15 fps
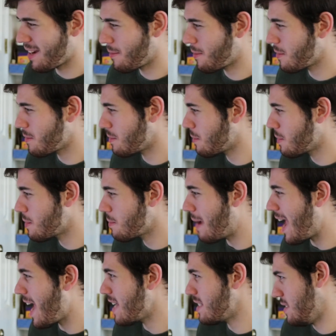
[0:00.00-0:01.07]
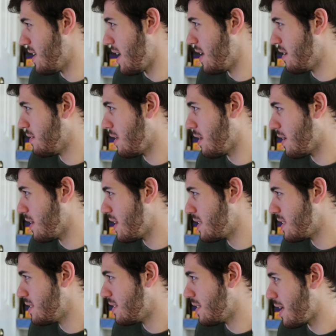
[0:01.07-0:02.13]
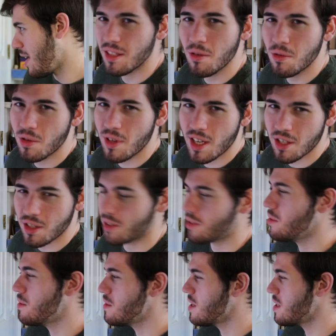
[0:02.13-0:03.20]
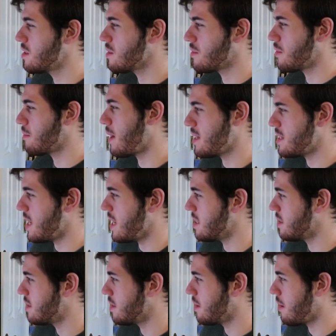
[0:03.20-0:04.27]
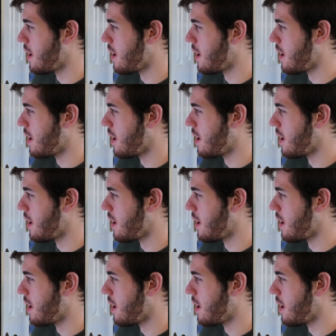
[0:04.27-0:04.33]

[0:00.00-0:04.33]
we're past that. Okay, that's too traditional for my taste. So